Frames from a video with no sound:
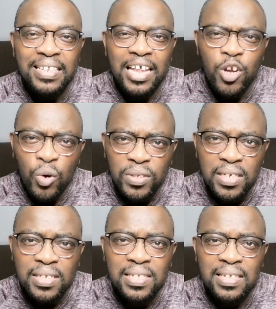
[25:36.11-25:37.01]
they
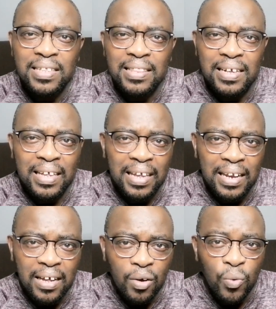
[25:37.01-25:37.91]
noticed that the
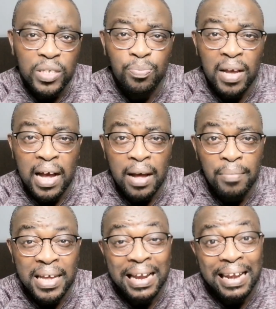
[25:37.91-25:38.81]
killer was
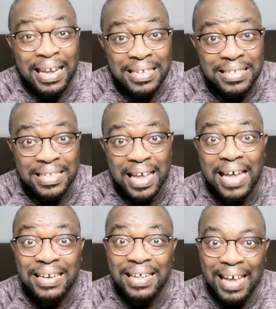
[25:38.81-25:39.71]
becoming
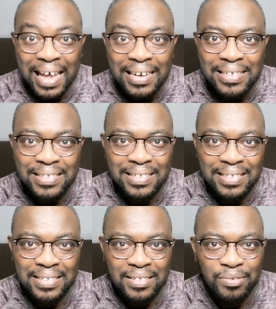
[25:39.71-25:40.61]
lazy and
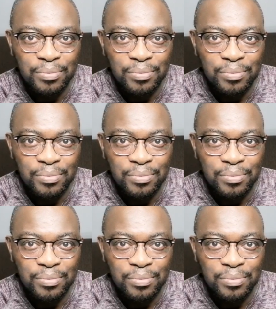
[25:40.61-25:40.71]
careless.